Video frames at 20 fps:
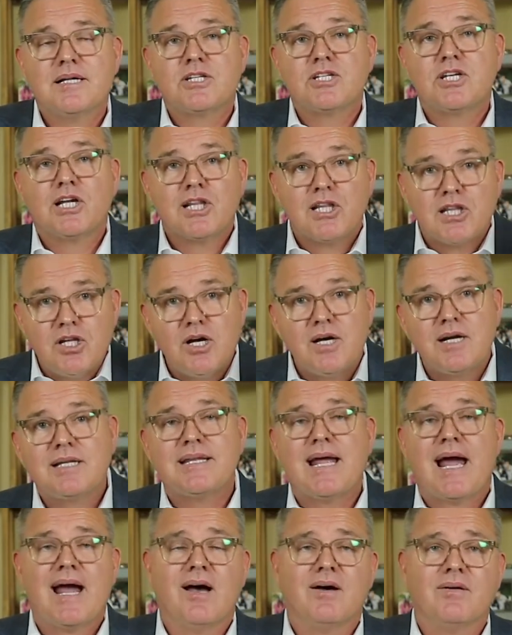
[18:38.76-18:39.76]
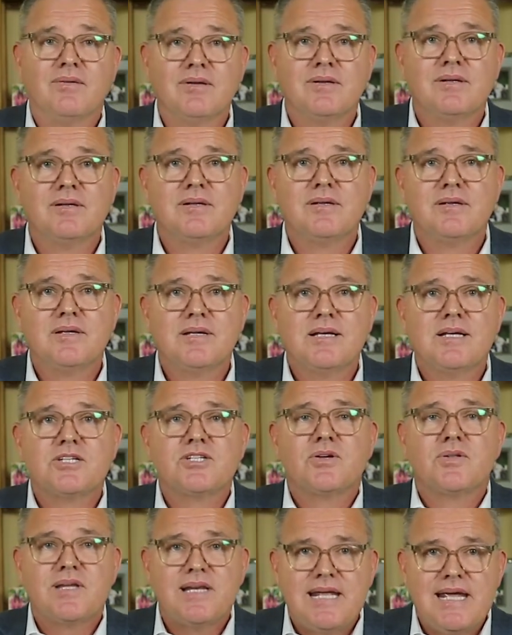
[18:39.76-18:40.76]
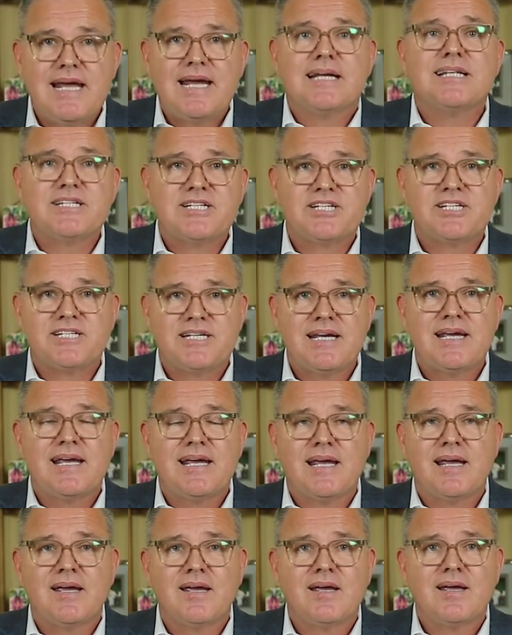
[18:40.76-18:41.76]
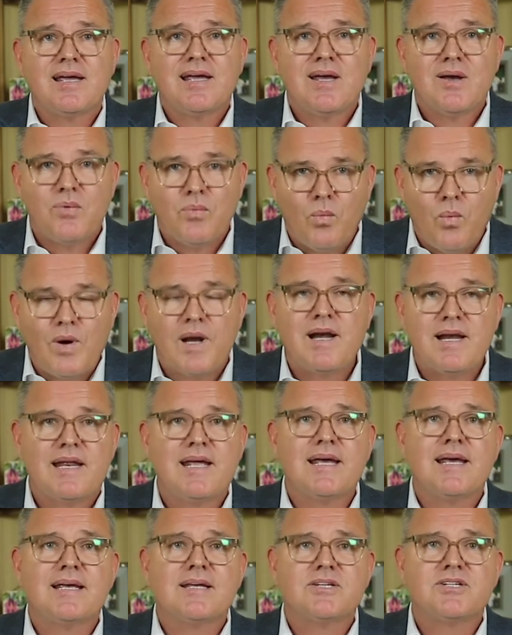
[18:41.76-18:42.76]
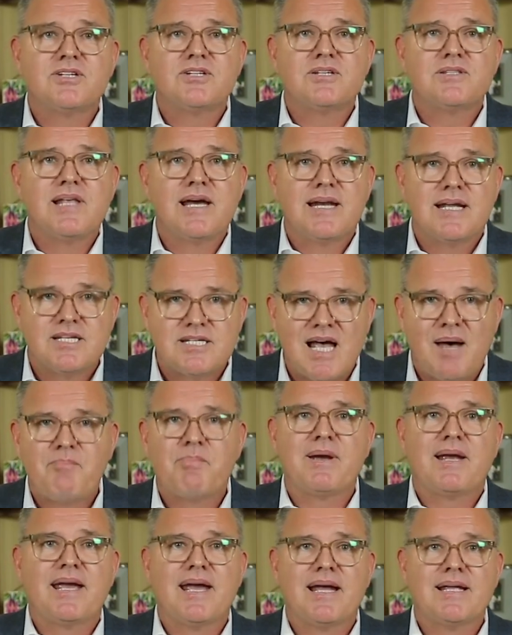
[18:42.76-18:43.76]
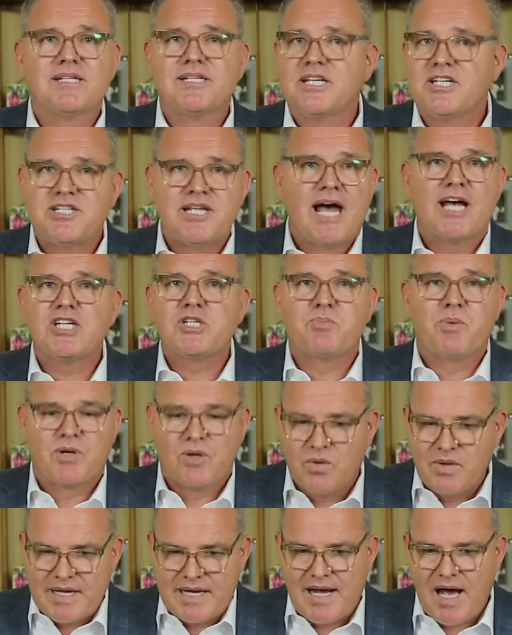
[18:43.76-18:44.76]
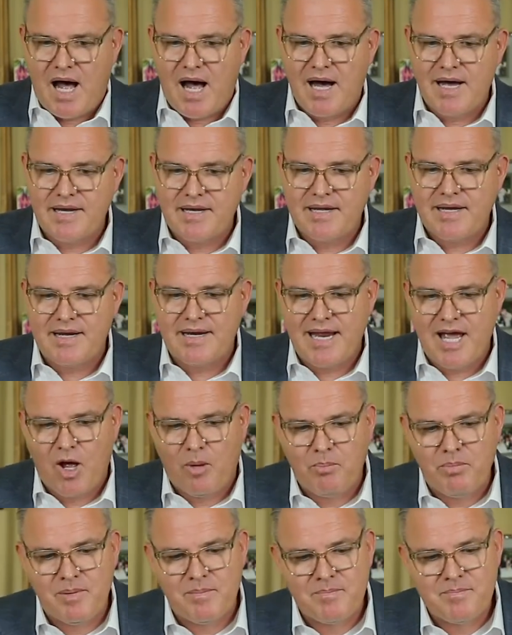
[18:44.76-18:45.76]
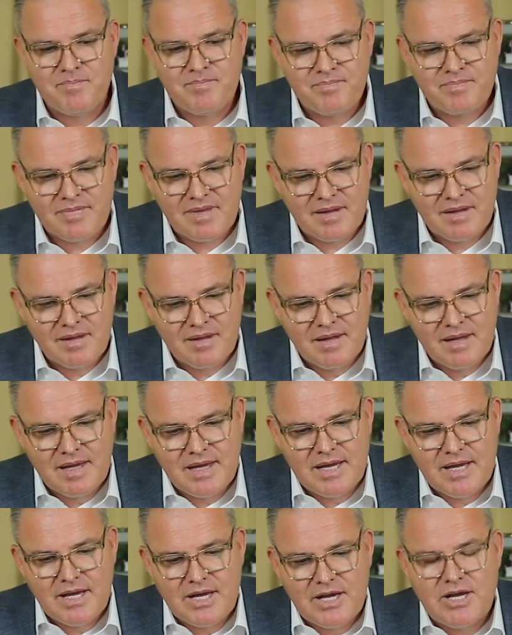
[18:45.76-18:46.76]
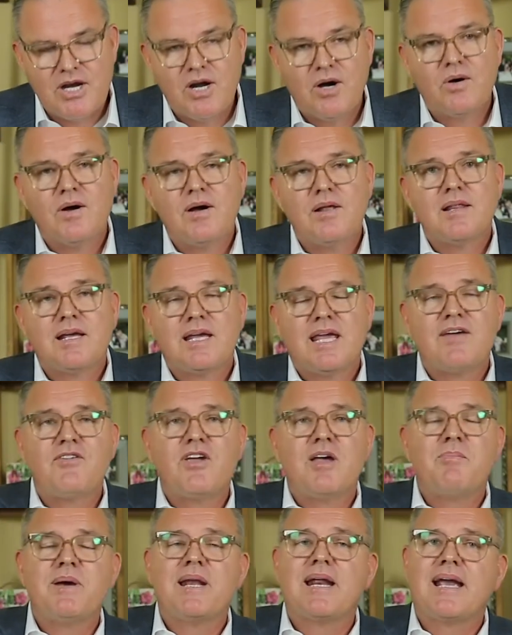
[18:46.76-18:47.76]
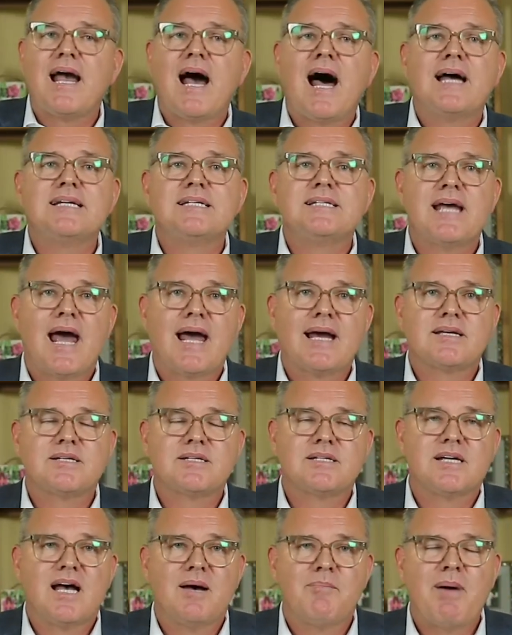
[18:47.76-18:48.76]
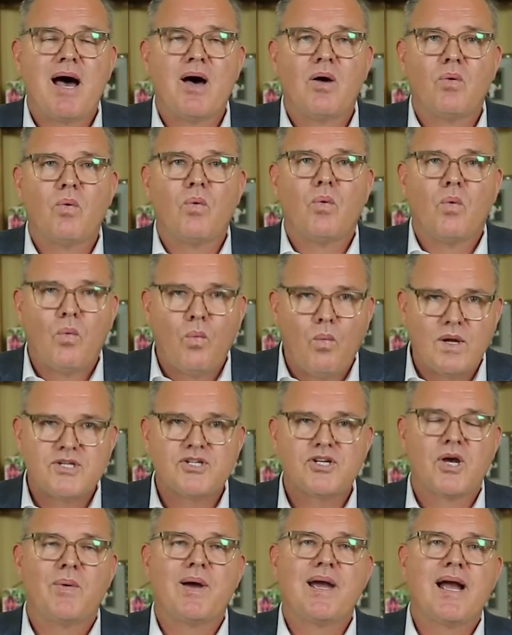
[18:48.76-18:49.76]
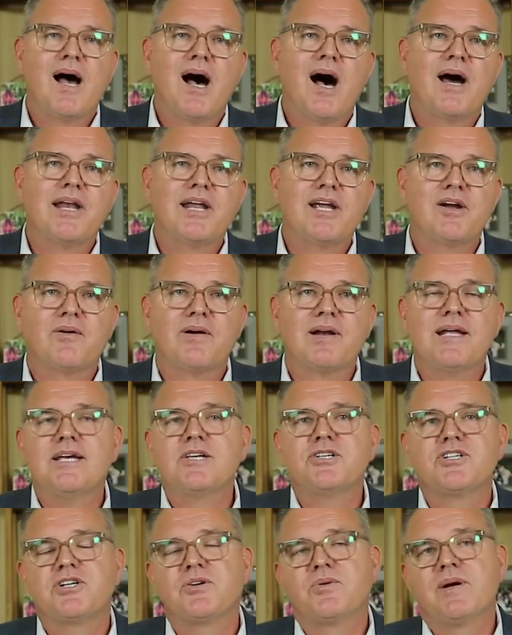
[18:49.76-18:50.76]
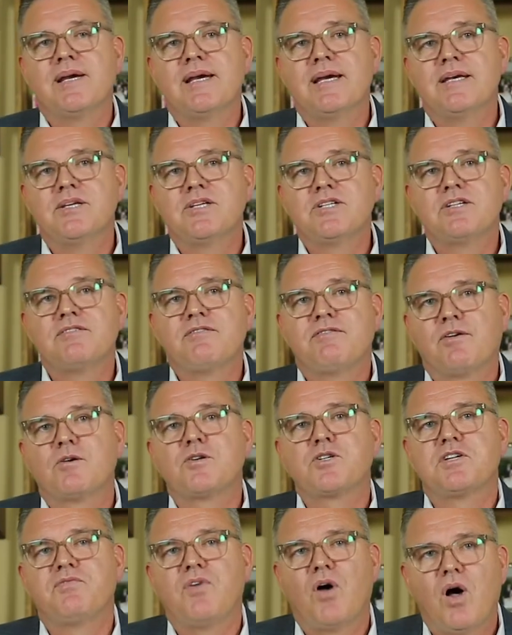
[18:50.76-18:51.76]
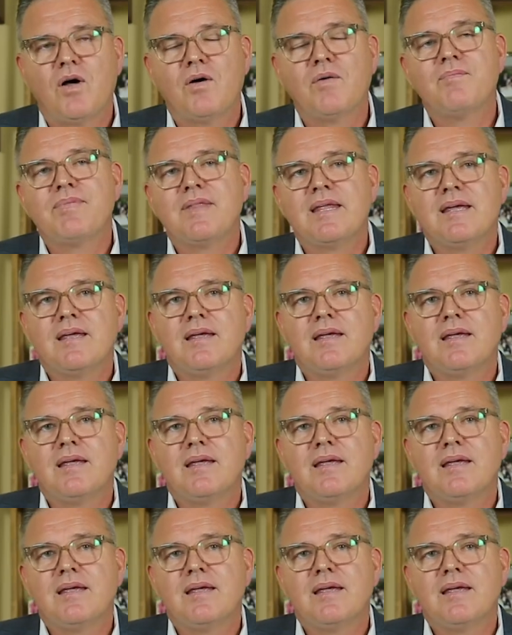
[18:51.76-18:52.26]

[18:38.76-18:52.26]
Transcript: to look down so that he can see what it is that he's up against. He's desperate. Only God can help him. You know, give you a bit of context about what's going on here in history is, first of all,